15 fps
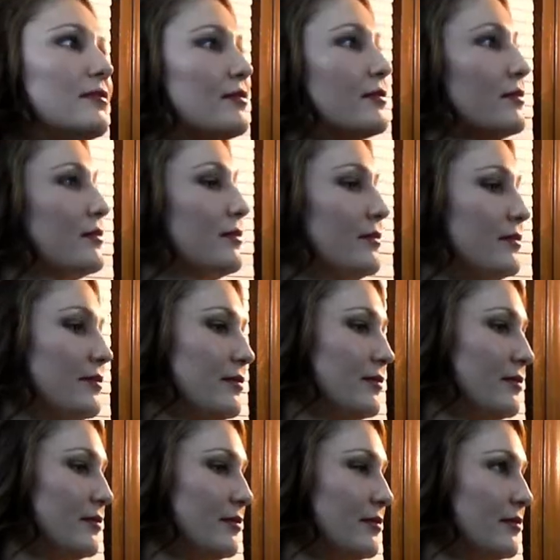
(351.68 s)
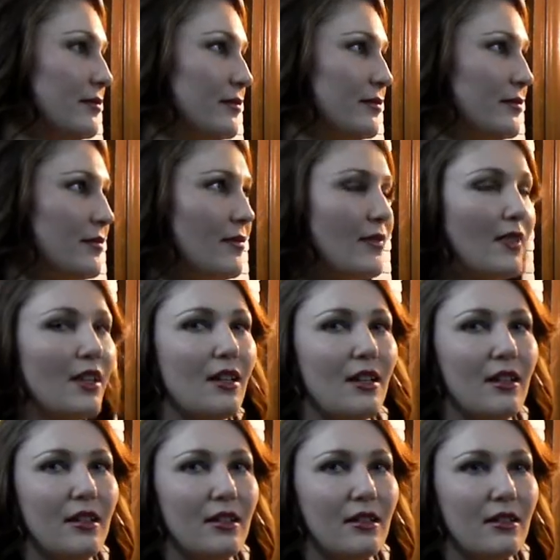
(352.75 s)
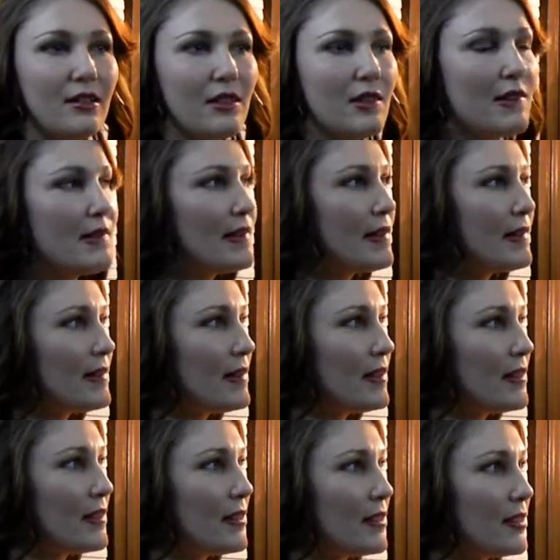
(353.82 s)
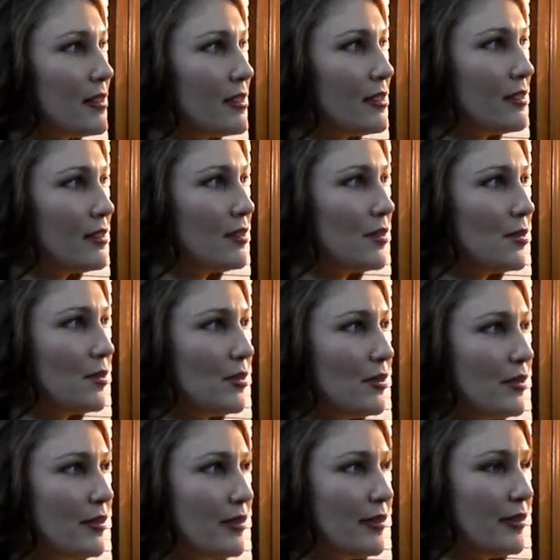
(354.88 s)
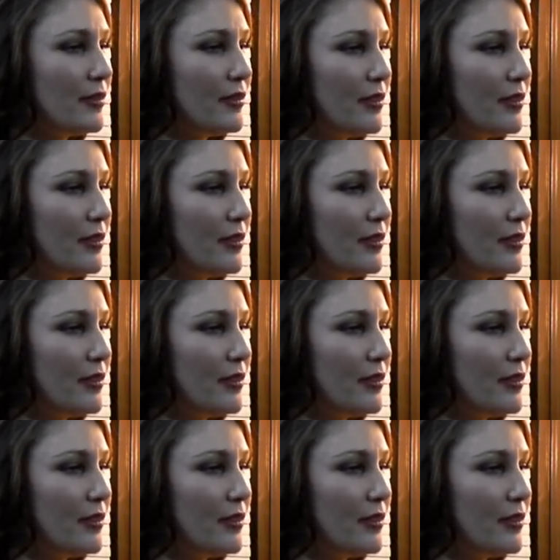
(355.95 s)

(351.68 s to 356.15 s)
[no speech]